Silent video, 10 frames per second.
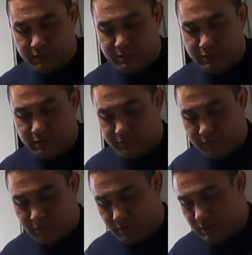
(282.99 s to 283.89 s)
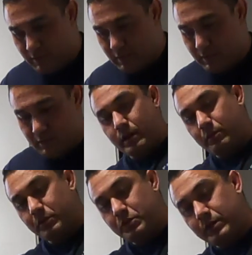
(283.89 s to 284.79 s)
canteen off here. I
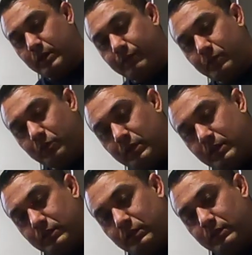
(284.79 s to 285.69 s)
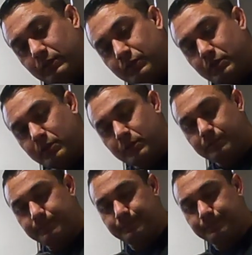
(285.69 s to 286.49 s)
don't want to drink out of an old canteen, that's for sure.